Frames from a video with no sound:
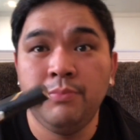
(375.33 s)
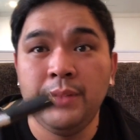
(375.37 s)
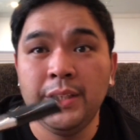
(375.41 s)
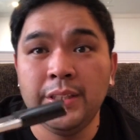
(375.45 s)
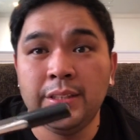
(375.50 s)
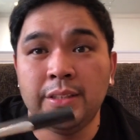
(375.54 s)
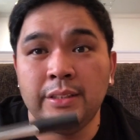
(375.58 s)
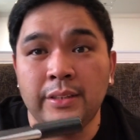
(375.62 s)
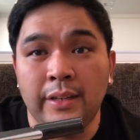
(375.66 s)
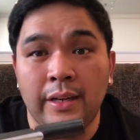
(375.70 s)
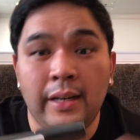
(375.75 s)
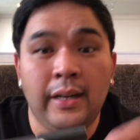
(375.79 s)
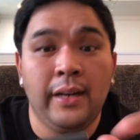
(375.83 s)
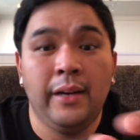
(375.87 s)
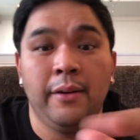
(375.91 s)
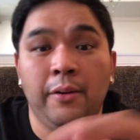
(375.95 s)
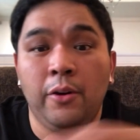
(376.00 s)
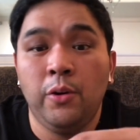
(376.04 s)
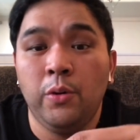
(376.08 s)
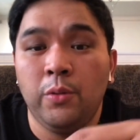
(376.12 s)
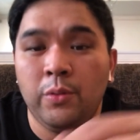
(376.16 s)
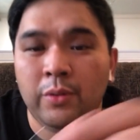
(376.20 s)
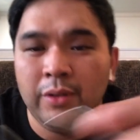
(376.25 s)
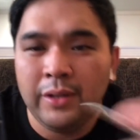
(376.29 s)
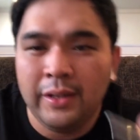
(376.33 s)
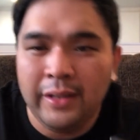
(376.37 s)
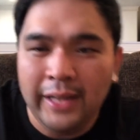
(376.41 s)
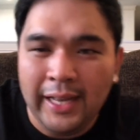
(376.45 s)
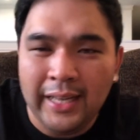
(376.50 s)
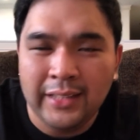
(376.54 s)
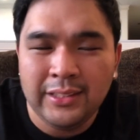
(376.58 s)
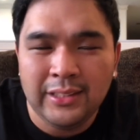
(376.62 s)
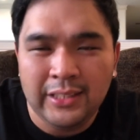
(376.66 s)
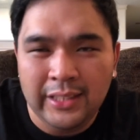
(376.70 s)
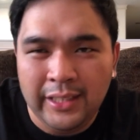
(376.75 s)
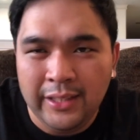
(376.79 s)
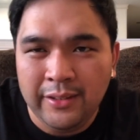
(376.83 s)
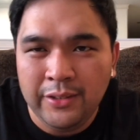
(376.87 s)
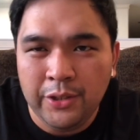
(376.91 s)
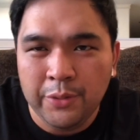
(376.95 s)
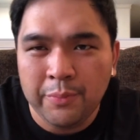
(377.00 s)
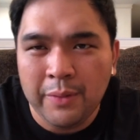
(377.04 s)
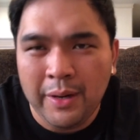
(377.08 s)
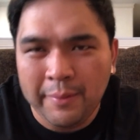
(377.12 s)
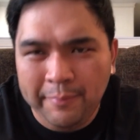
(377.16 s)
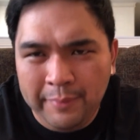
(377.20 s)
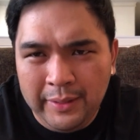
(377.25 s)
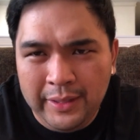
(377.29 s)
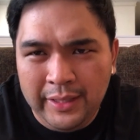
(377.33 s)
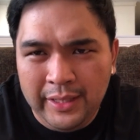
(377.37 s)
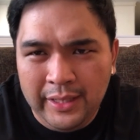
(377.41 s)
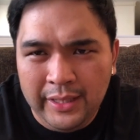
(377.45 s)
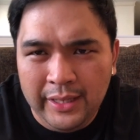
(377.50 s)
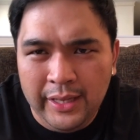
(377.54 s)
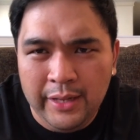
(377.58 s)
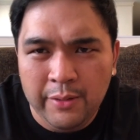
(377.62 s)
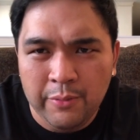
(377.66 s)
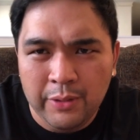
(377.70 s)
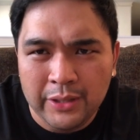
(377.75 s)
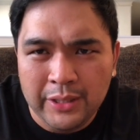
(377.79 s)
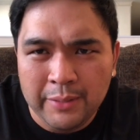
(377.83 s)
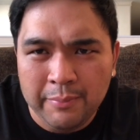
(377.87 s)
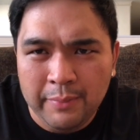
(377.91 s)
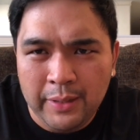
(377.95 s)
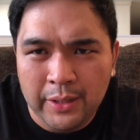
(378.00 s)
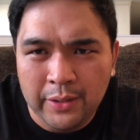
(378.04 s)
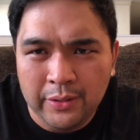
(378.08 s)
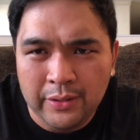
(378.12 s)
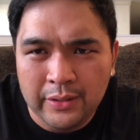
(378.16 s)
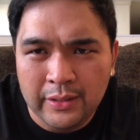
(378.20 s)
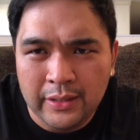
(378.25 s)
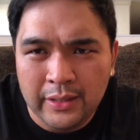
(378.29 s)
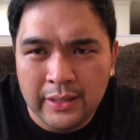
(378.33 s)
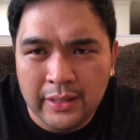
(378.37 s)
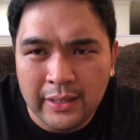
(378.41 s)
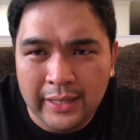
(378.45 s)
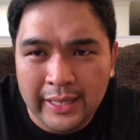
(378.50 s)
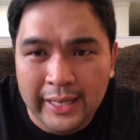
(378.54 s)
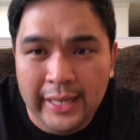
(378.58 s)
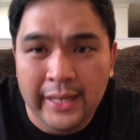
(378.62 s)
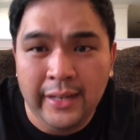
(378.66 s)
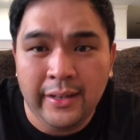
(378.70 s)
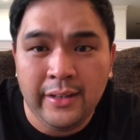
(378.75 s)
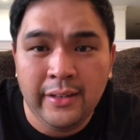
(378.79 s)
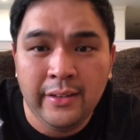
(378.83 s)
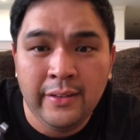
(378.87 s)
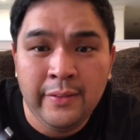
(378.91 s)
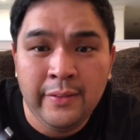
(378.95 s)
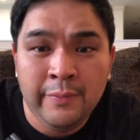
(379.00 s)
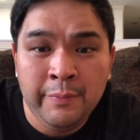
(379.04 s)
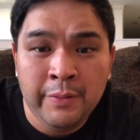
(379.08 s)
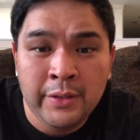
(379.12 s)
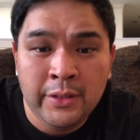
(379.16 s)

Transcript: This uh, oh, lastly, you might be thinking, what about uh, ink?